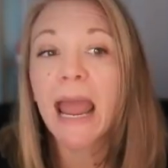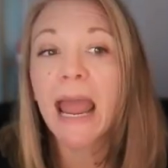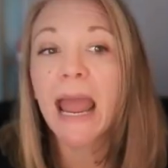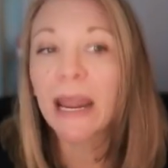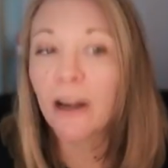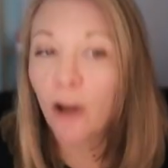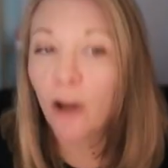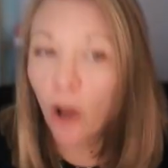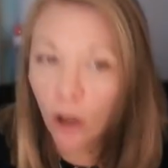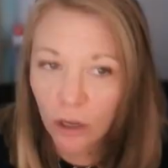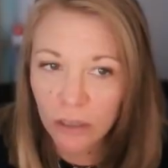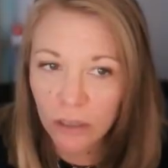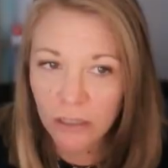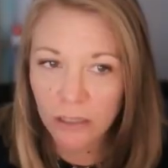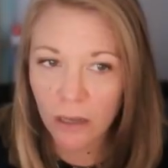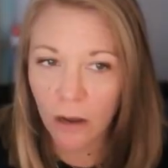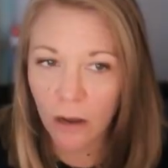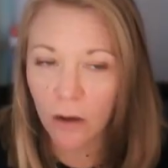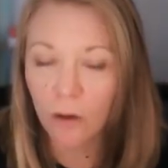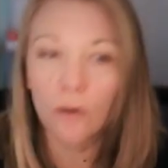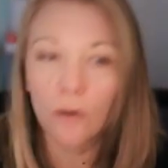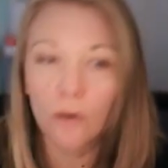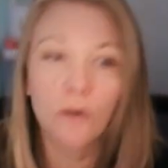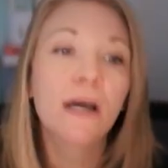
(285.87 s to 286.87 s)
and
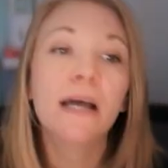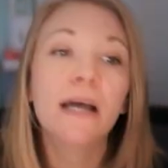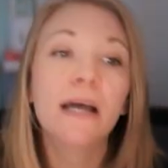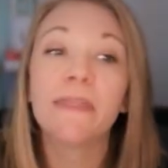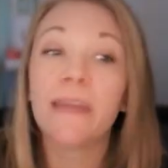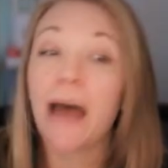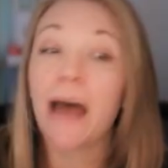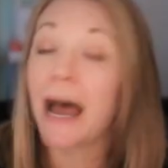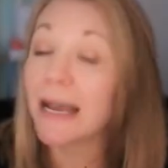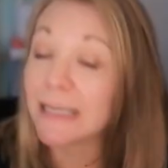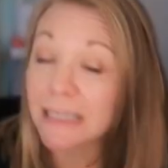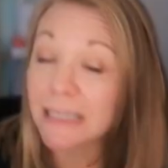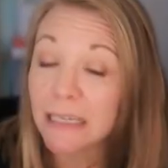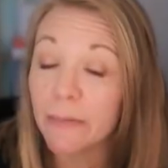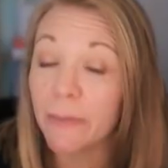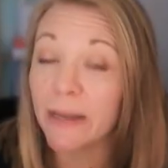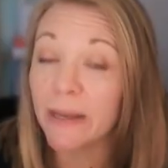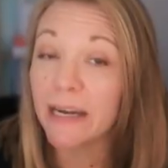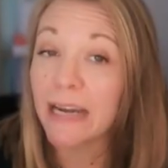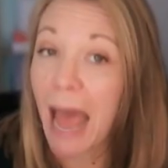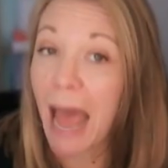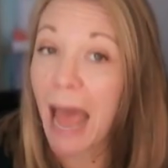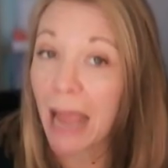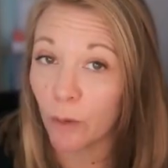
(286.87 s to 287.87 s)
also the
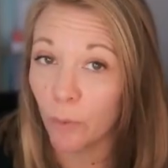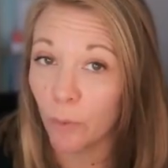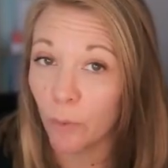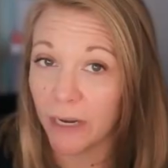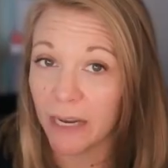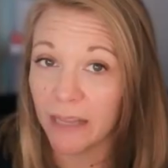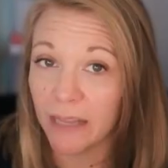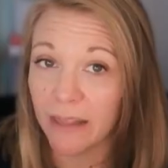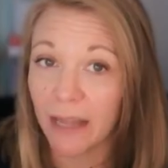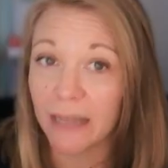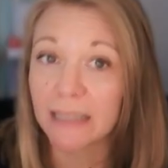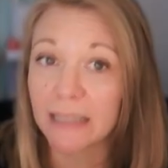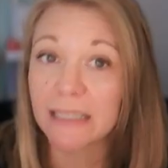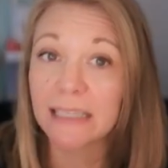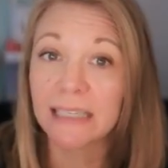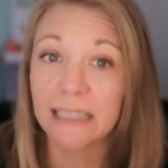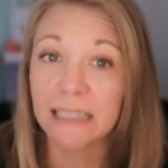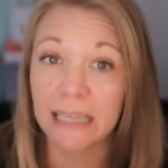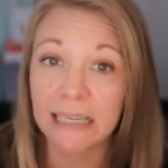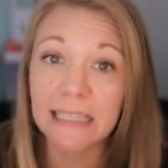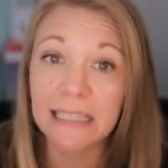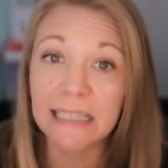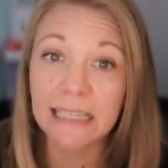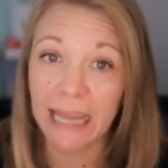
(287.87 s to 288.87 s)
estimated equity that
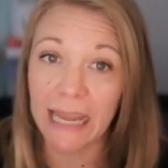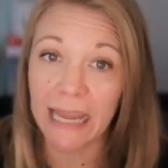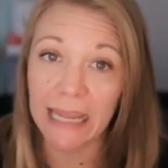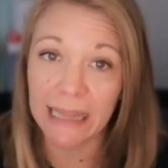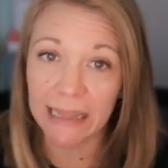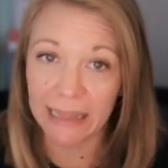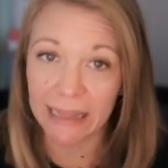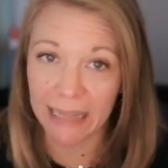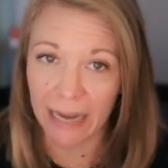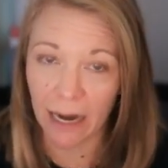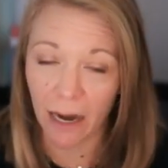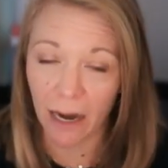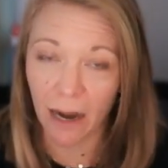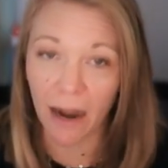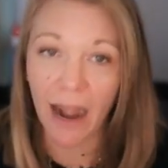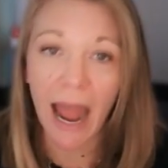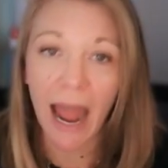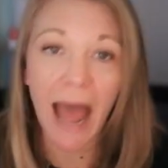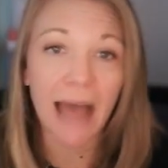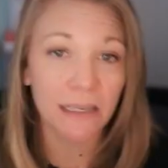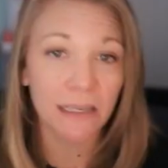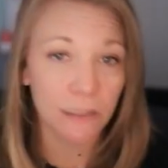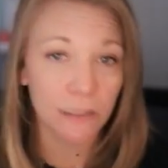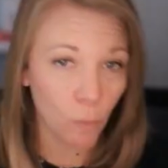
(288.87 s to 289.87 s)
sits in there
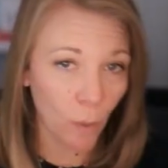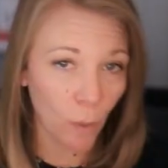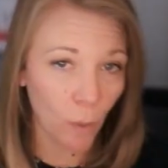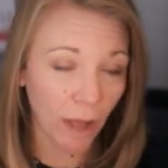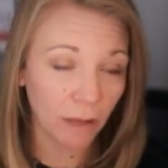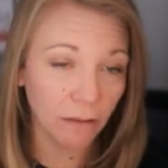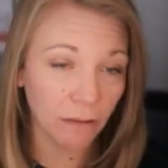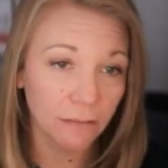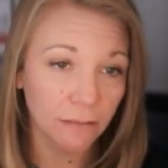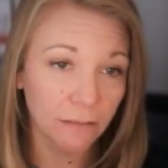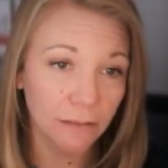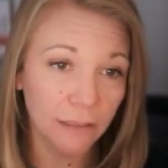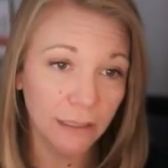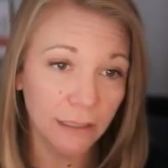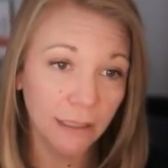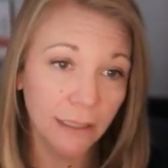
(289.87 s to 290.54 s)
as well.